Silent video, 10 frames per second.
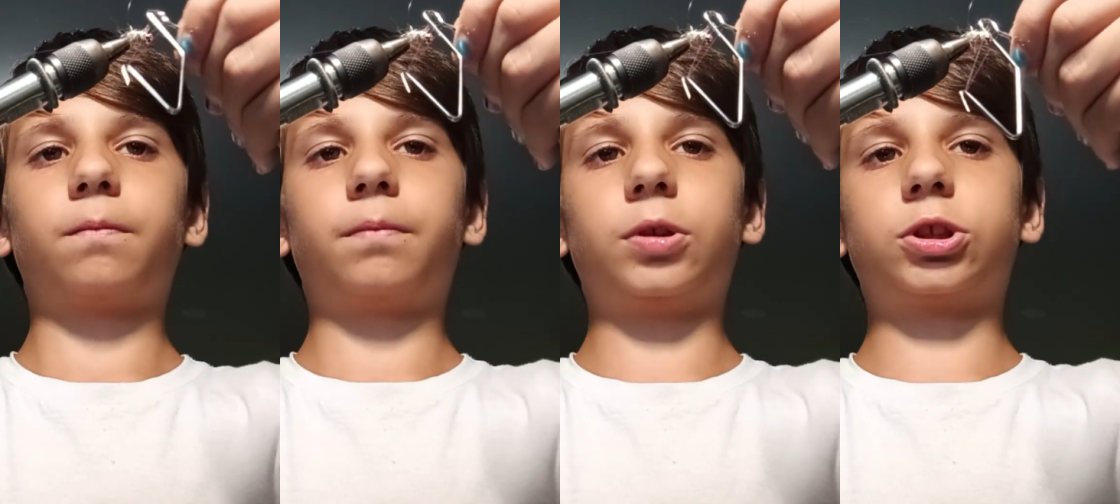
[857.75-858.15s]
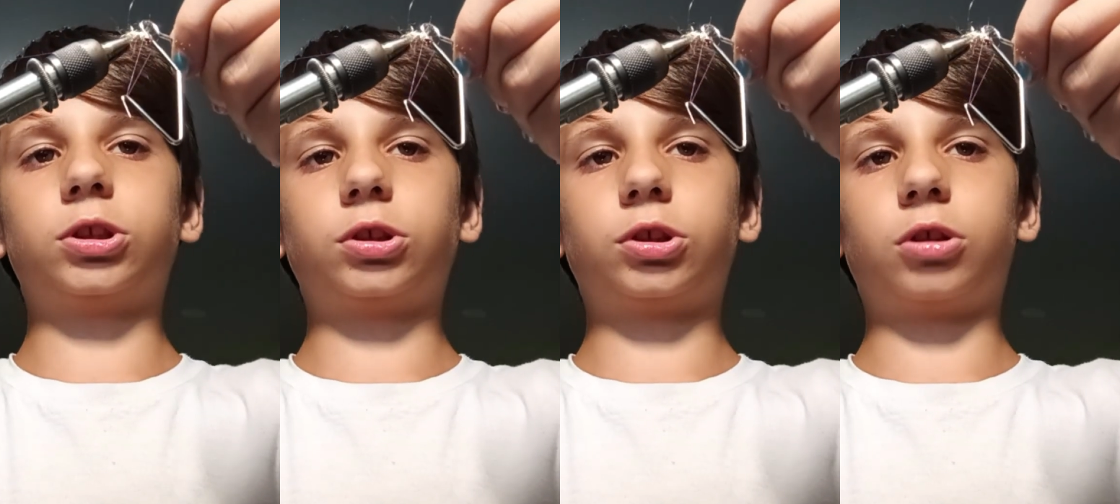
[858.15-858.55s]
Push
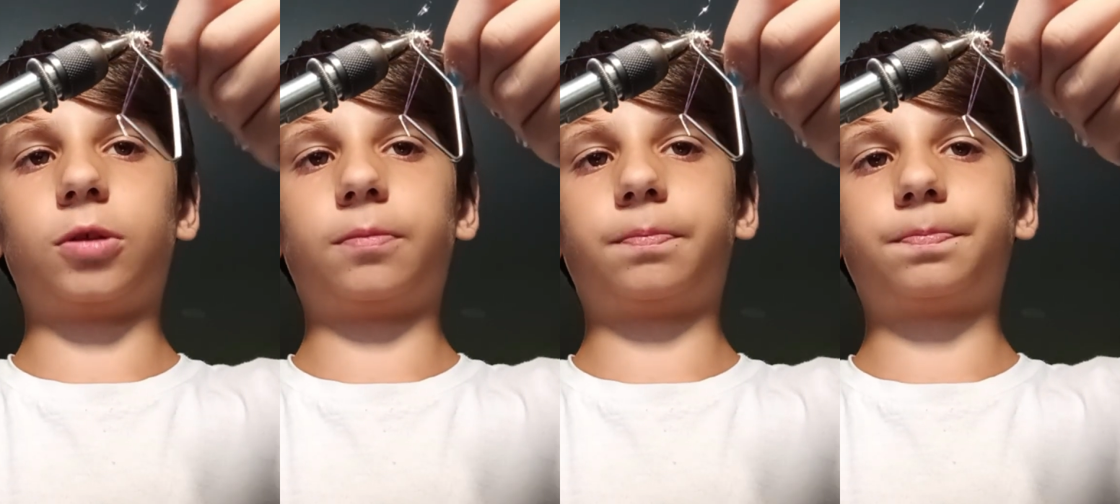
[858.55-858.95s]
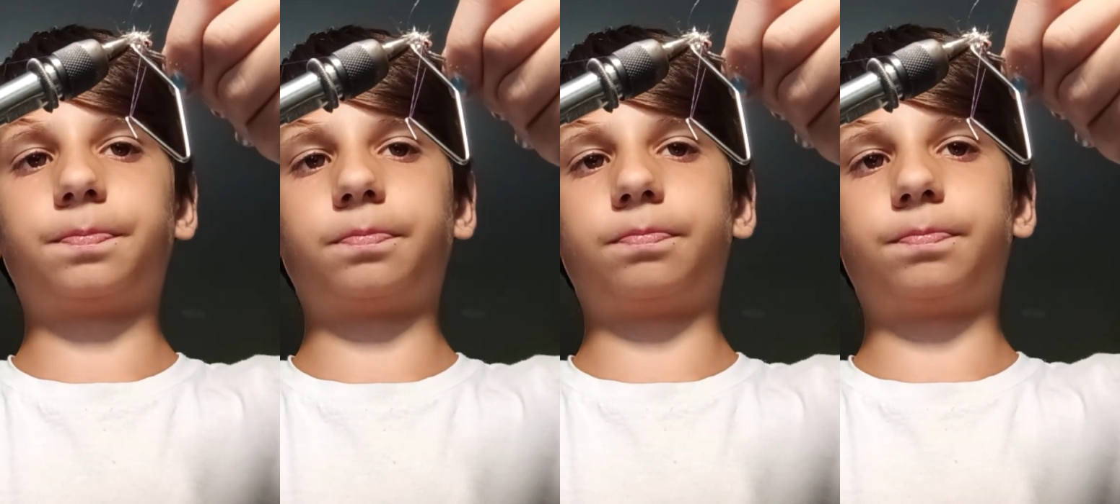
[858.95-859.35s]
it till it
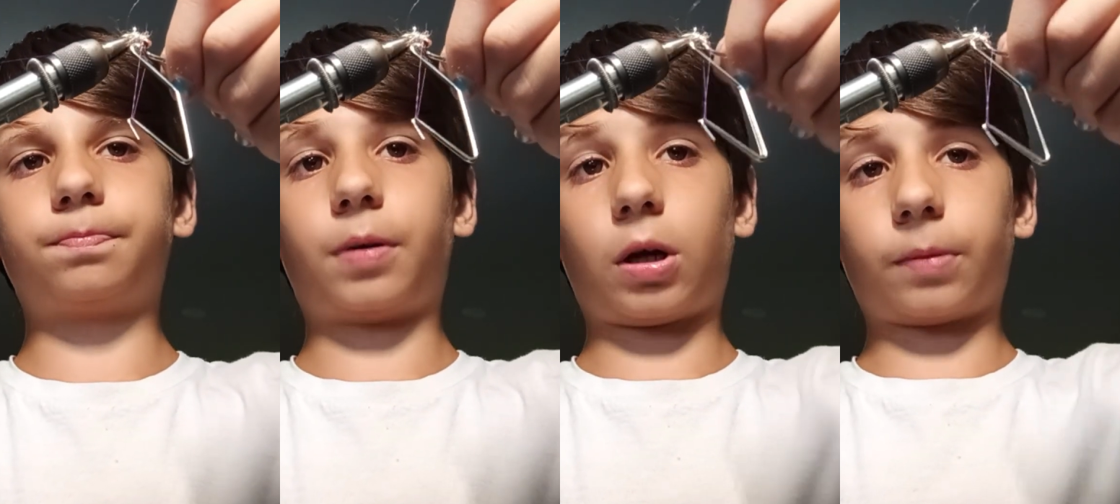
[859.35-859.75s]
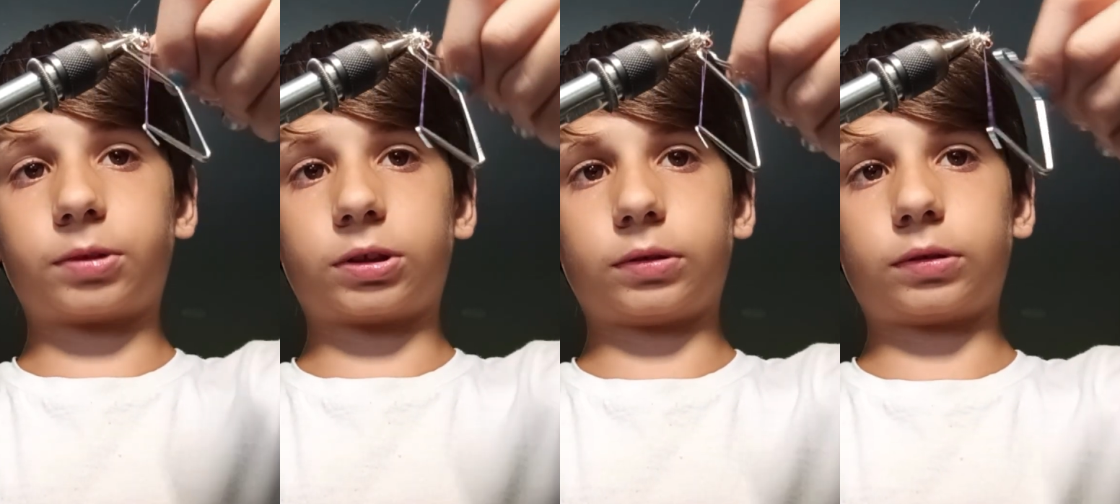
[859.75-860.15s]

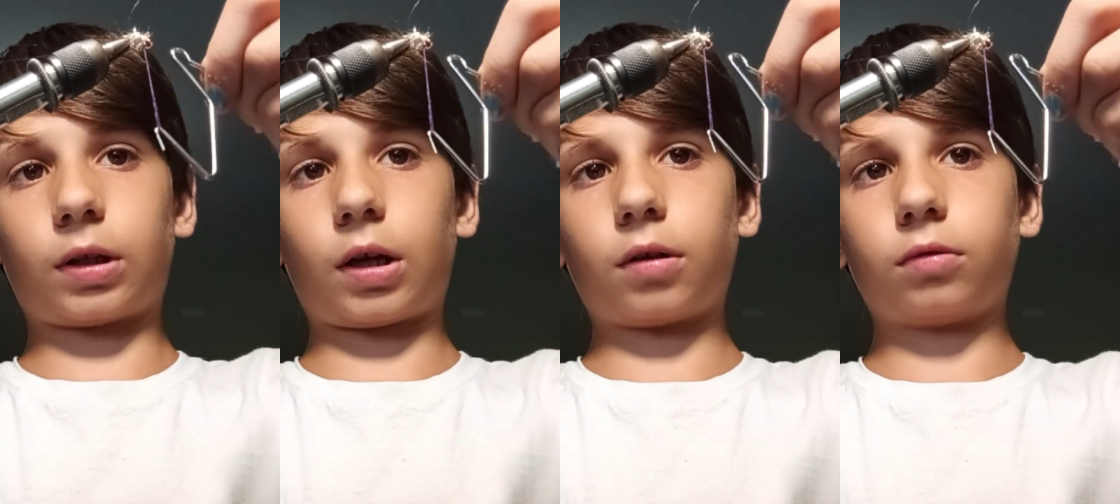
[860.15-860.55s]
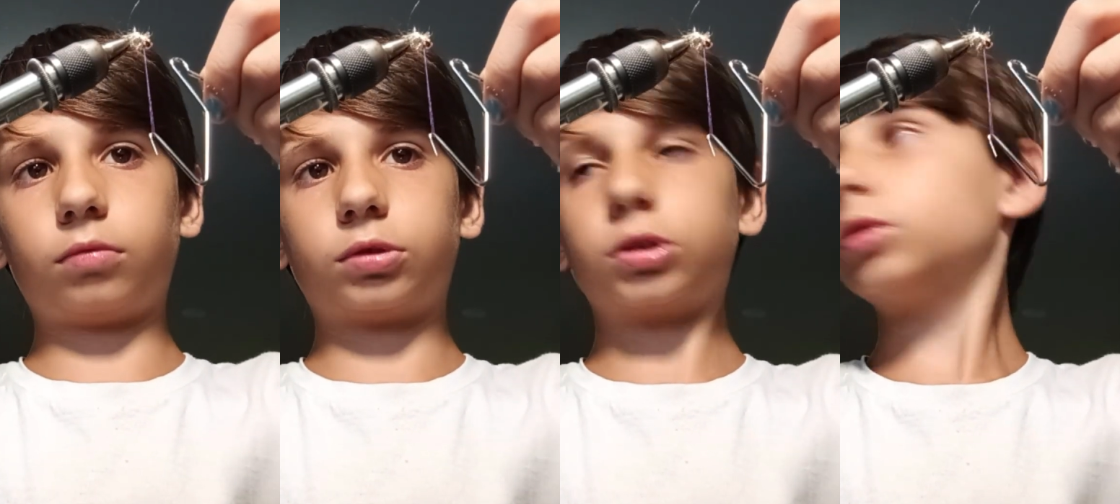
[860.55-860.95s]
pops
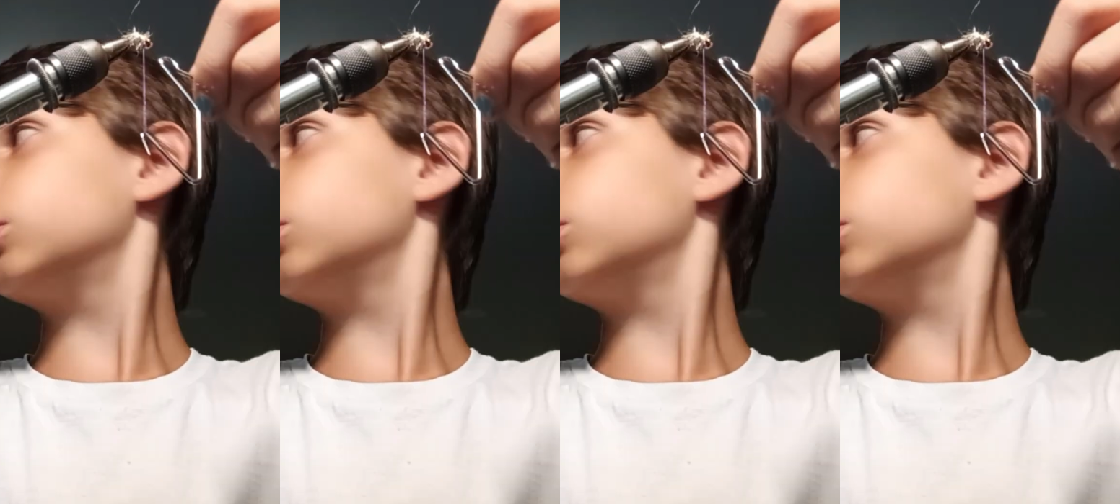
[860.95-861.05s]
out.